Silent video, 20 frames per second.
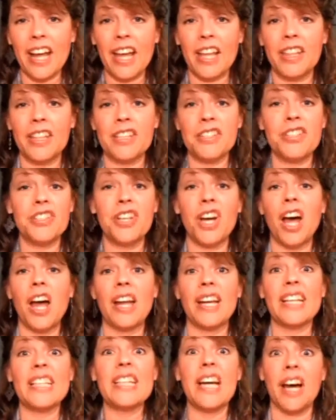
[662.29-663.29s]
and there's
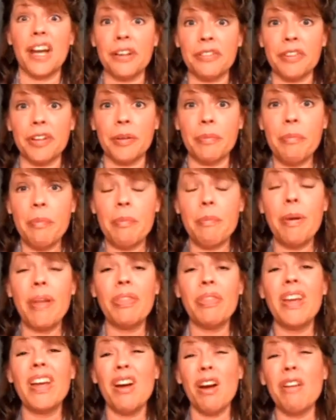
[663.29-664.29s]
not a ton of them,
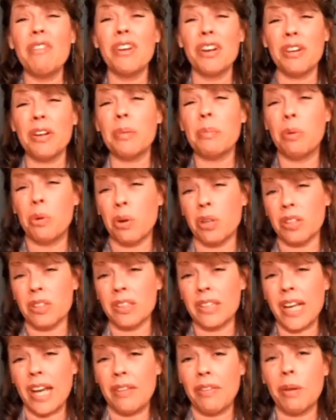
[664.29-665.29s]
but they are very
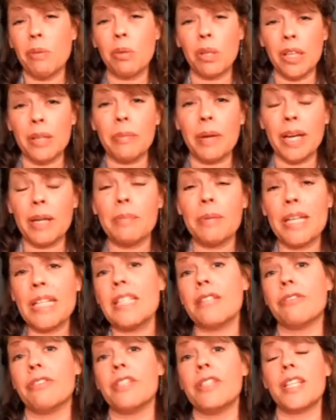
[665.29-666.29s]
important, and they really make a big
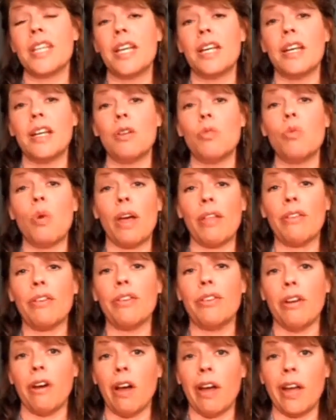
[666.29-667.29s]
difference in whether
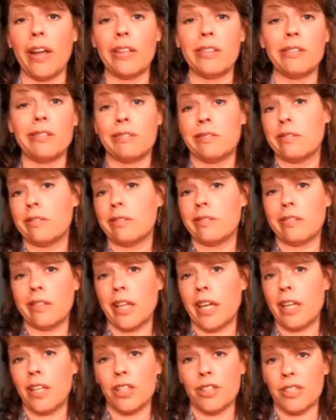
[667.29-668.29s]
or not
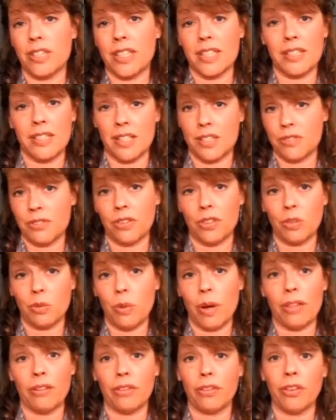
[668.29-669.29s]
you're successful,
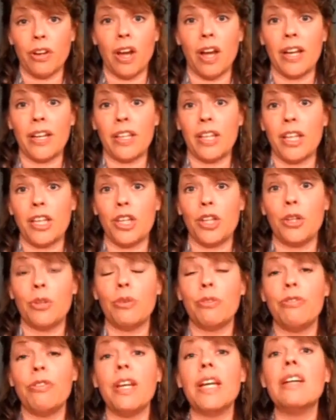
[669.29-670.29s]
whether or not you
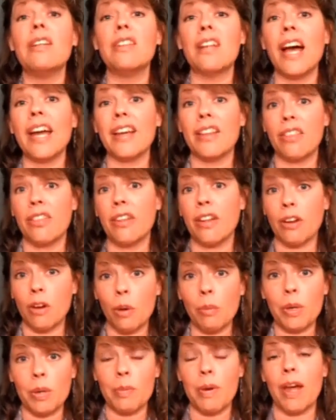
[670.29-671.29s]
feel like the
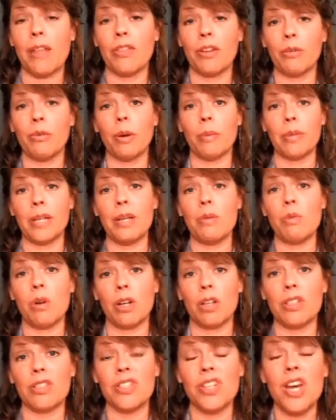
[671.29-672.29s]
homeopathic remedy
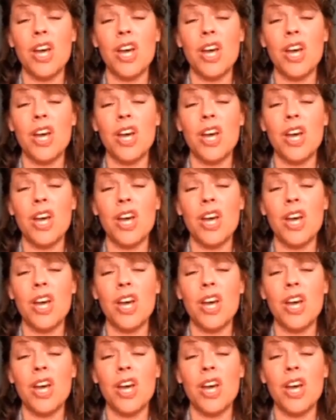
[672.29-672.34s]
works.